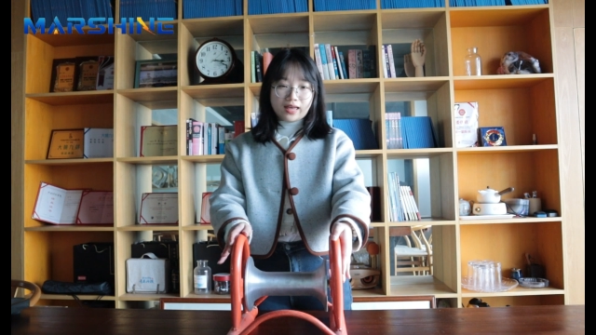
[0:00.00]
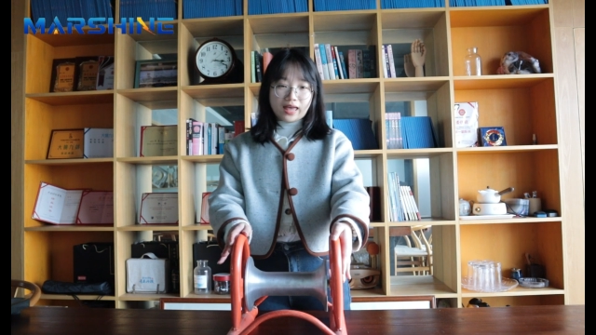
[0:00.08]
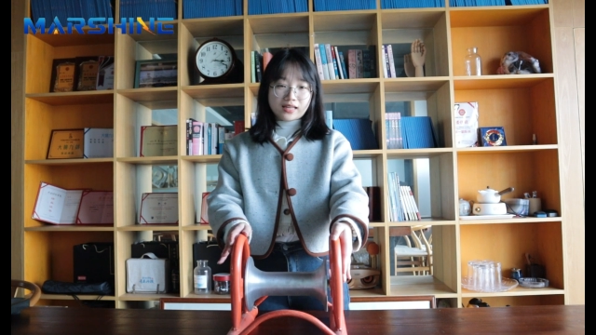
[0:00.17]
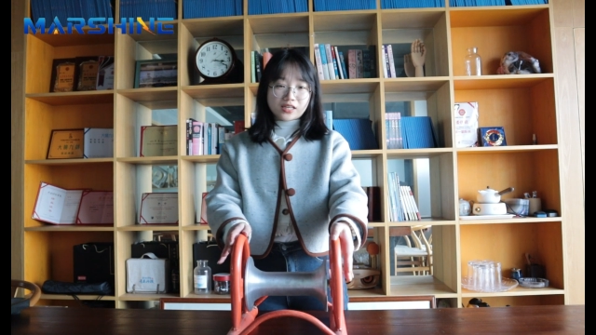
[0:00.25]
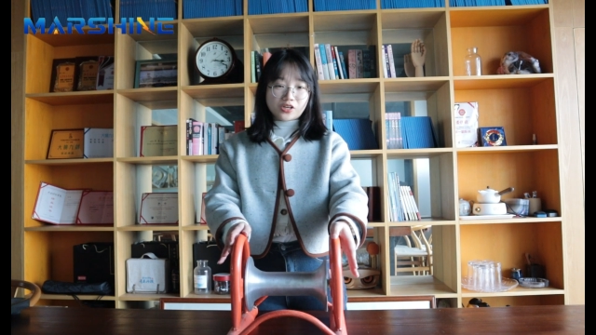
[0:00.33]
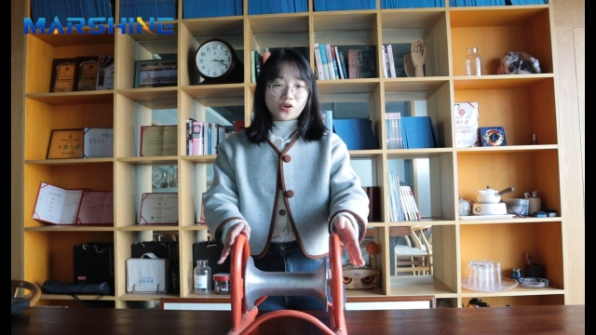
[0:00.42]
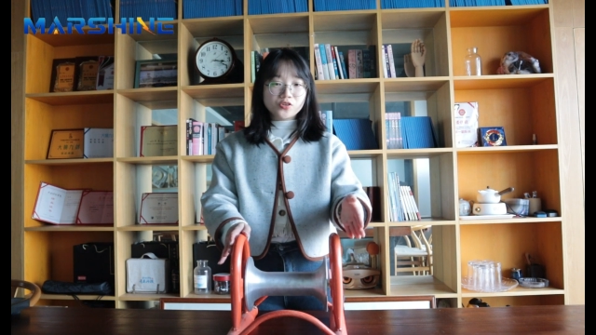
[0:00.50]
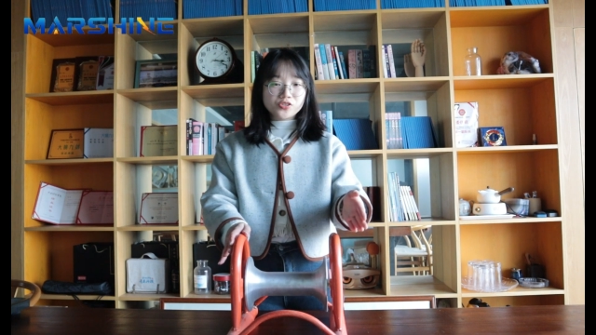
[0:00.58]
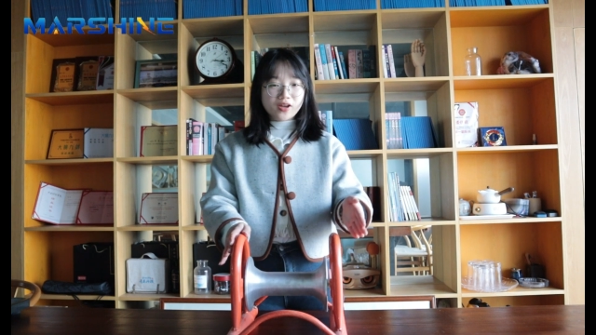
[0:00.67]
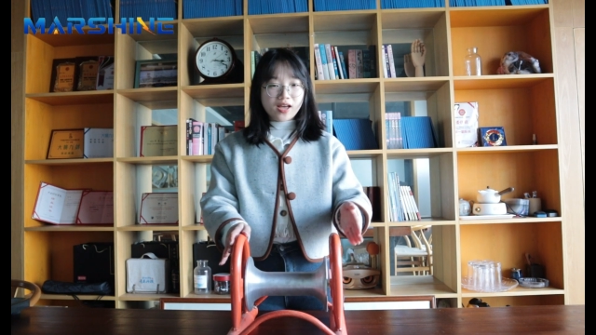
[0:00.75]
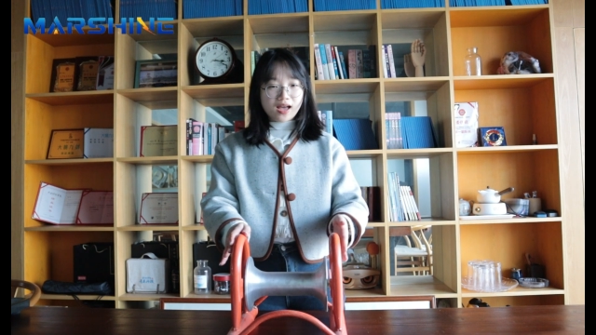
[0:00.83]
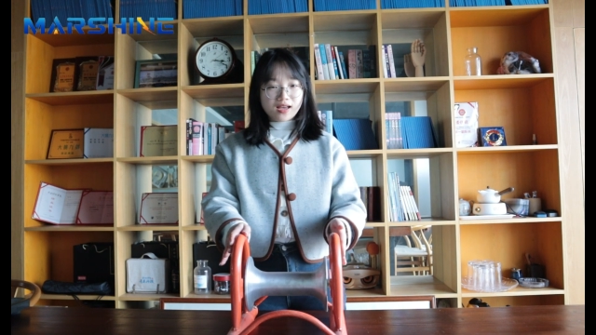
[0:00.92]
And it
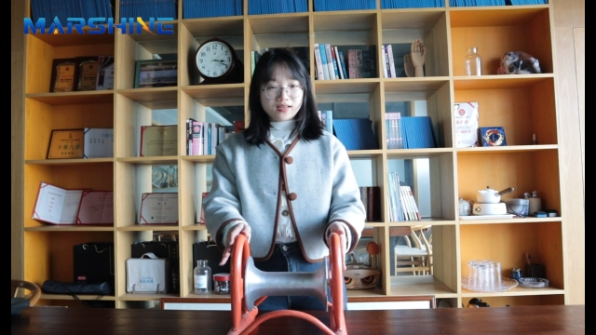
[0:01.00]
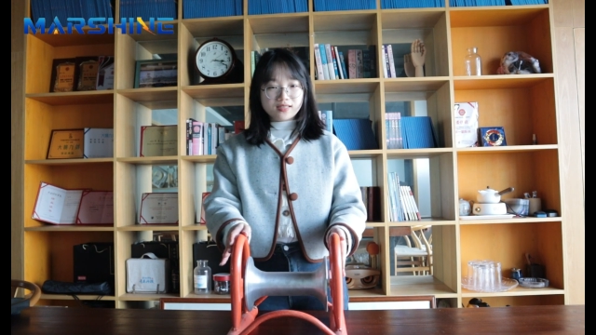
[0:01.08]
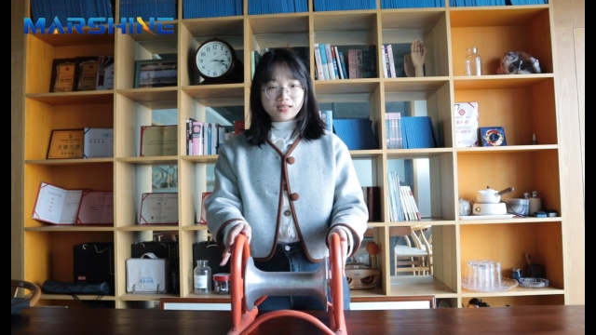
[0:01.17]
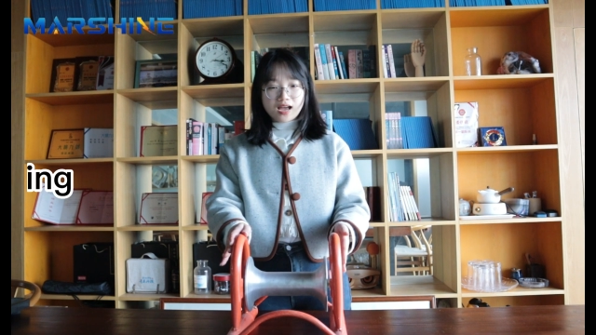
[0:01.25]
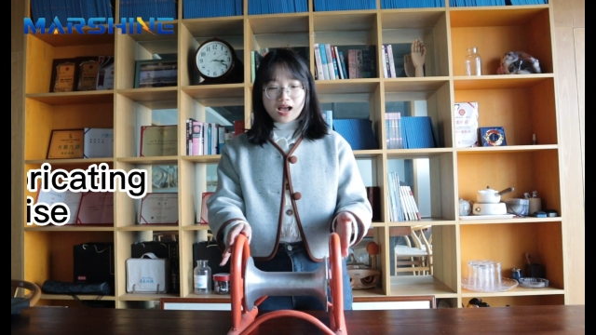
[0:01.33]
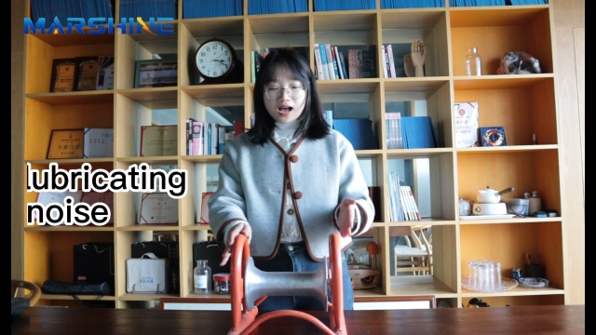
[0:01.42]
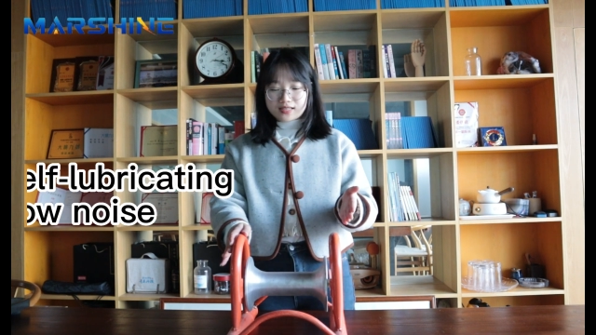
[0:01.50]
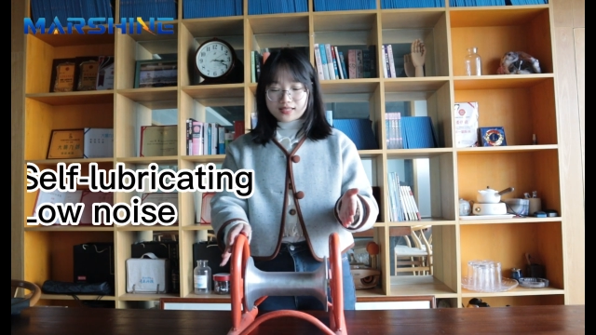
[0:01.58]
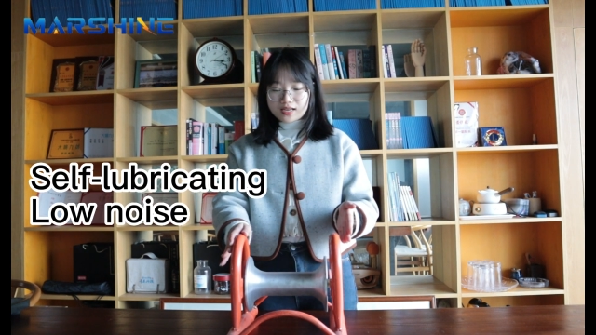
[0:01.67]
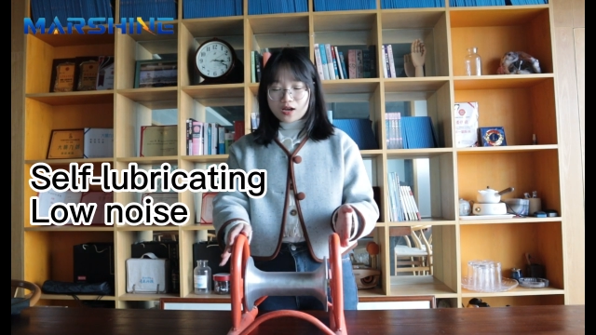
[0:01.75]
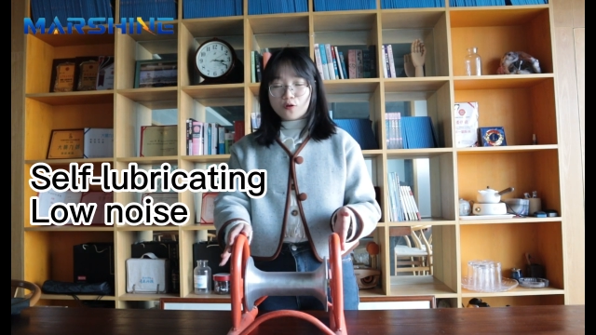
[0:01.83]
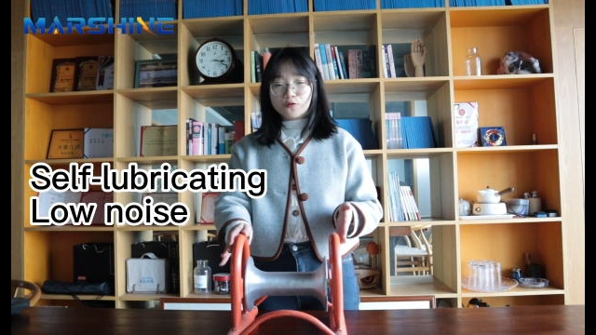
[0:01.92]
also has
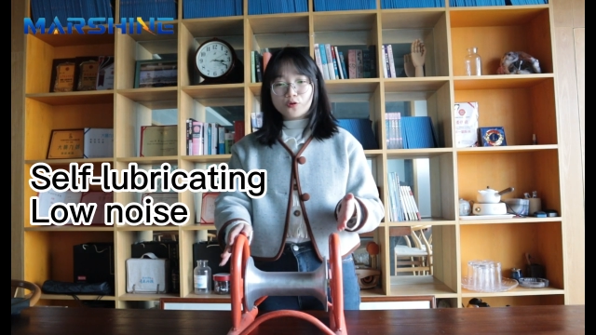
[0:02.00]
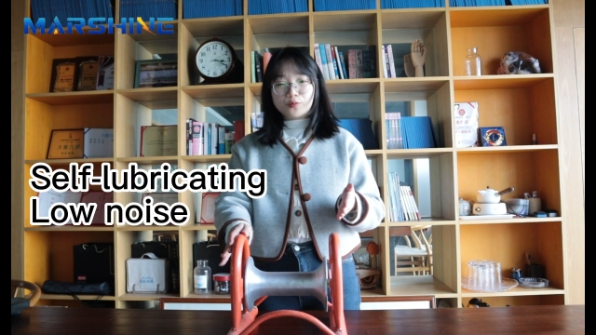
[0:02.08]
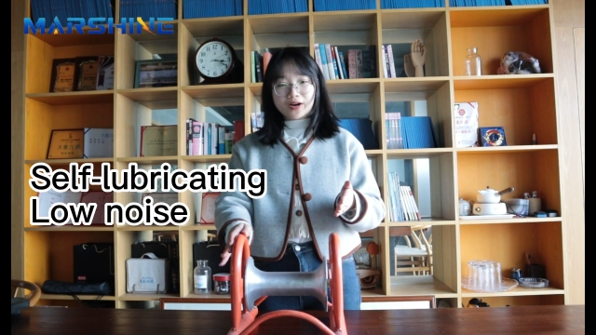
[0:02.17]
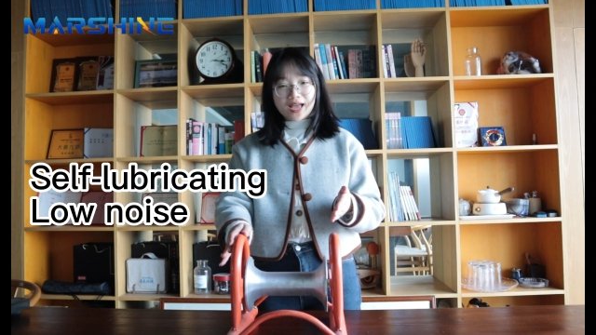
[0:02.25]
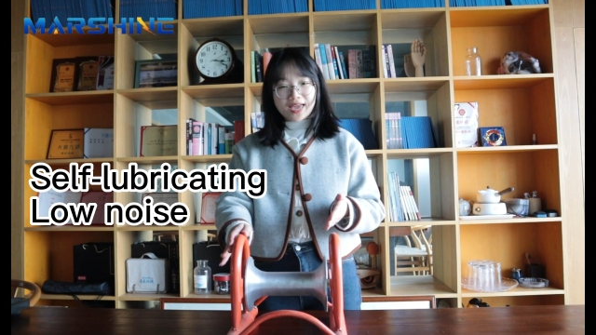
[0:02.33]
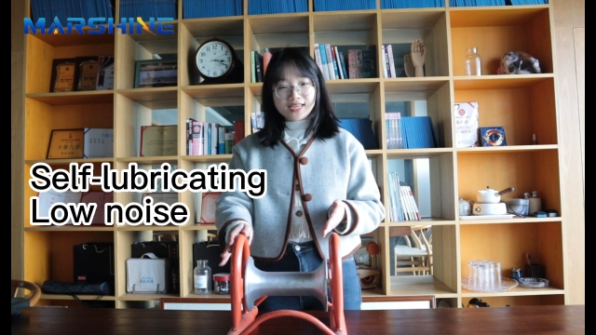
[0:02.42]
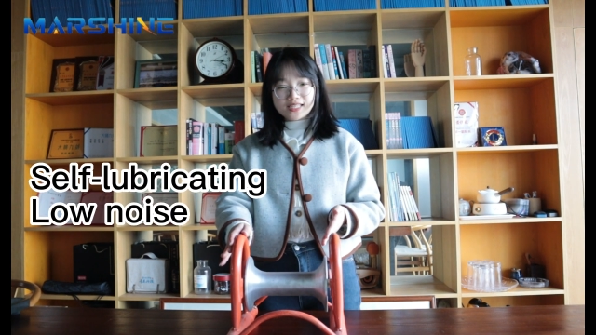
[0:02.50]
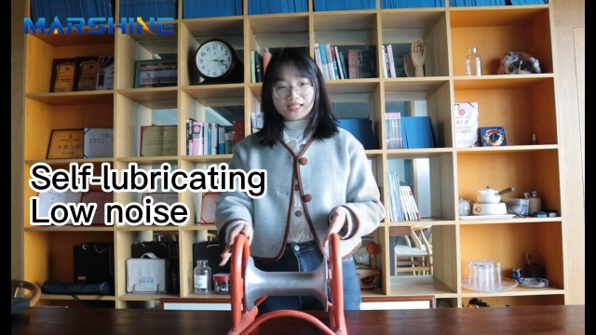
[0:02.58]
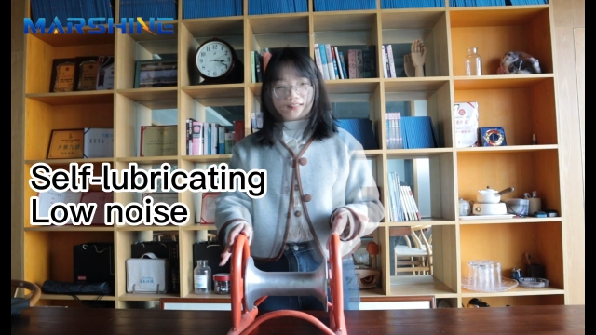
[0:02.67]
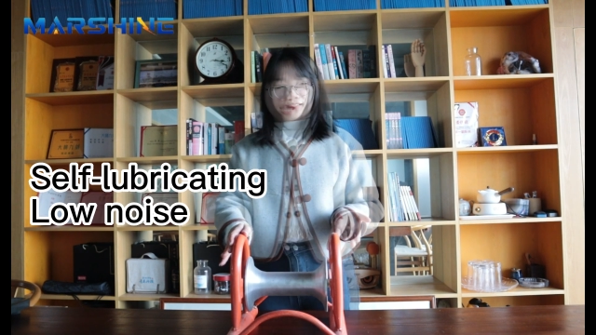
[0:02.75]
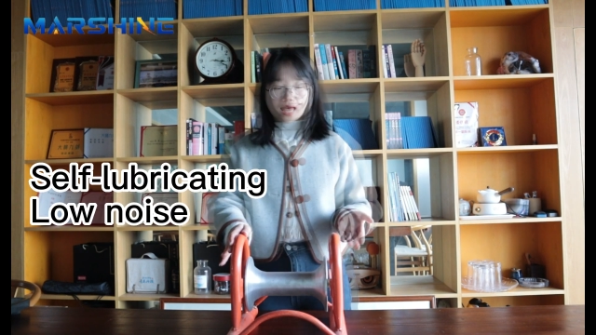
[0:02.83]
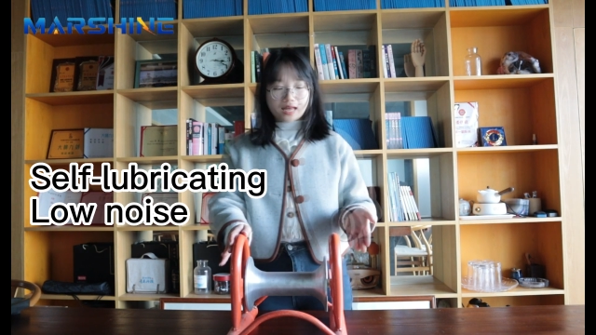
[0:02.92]

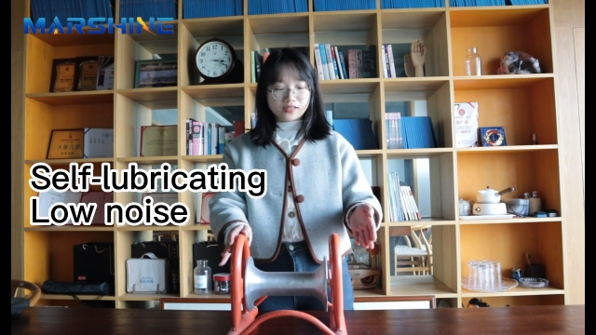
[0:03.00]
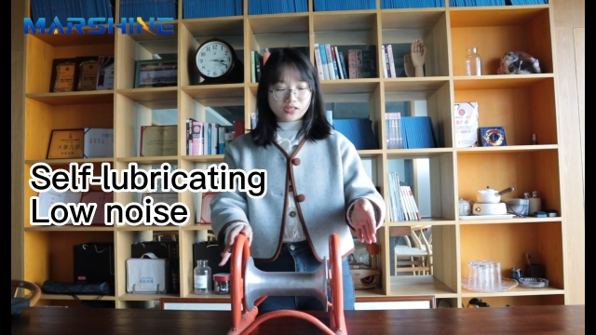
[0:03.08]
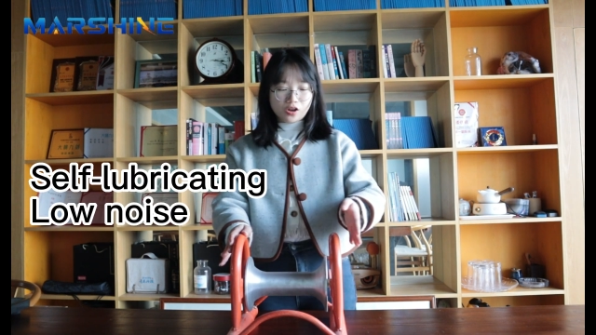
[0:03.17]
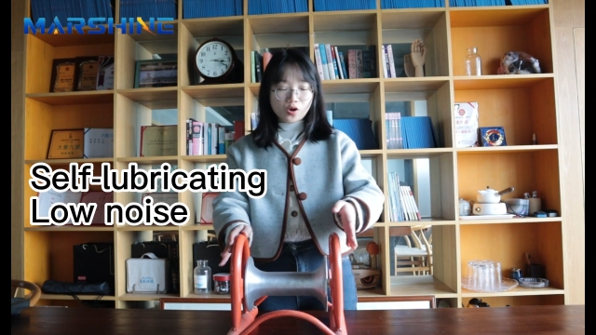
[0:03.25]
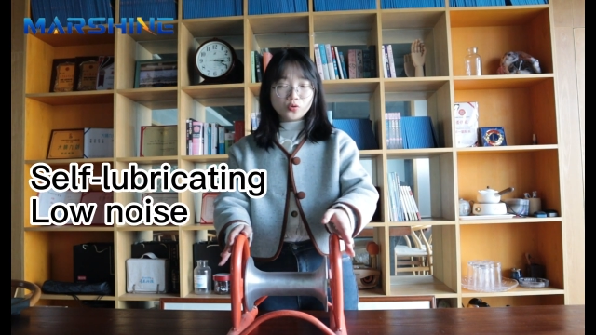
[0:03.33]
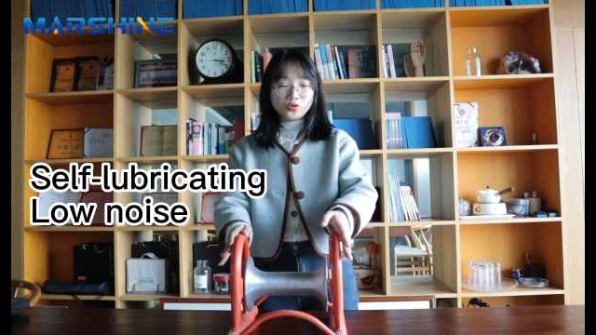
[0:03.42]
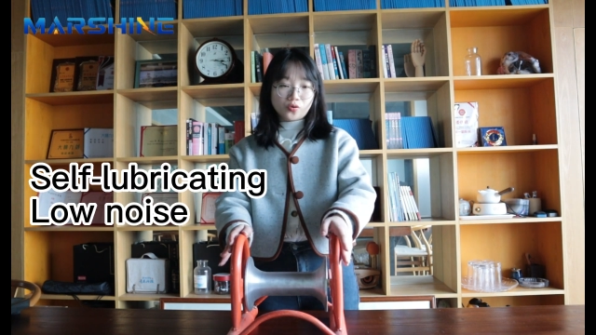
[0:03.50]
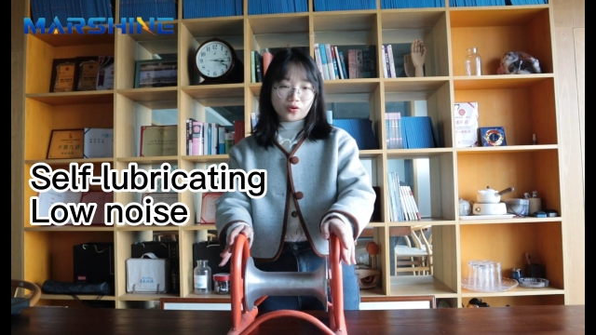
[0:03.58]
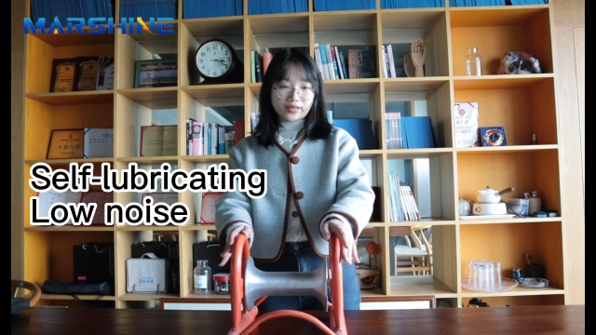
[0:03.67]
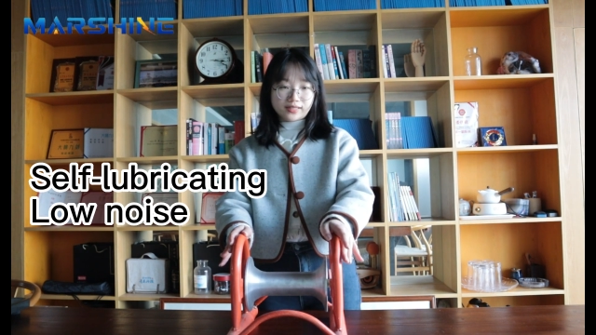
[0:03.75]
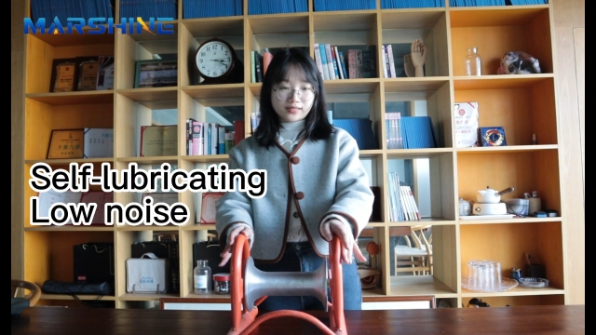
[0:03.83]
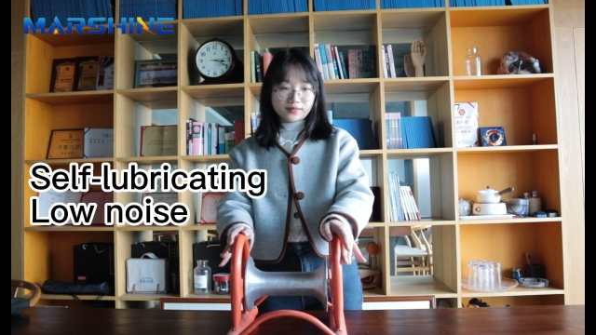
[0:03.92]
self-lubricating and low
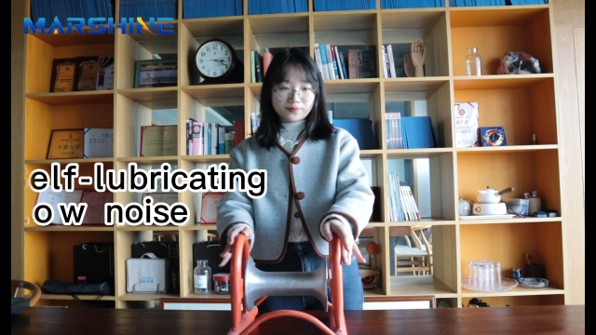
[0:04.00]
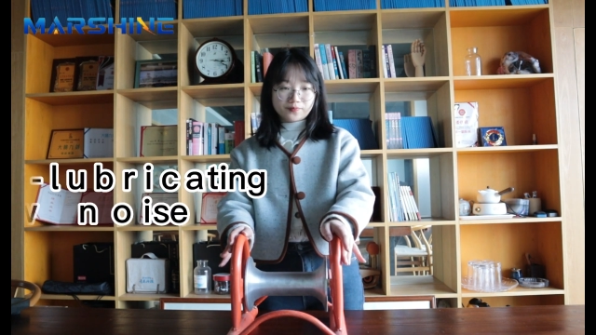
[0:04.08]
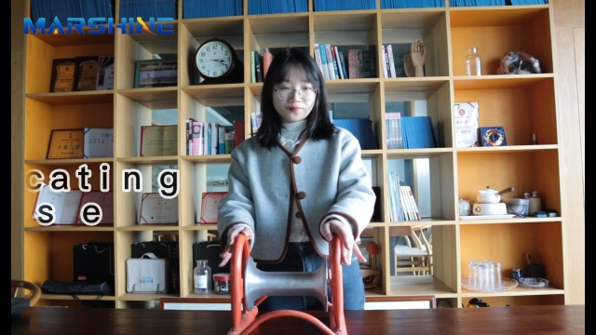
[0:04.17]
noise.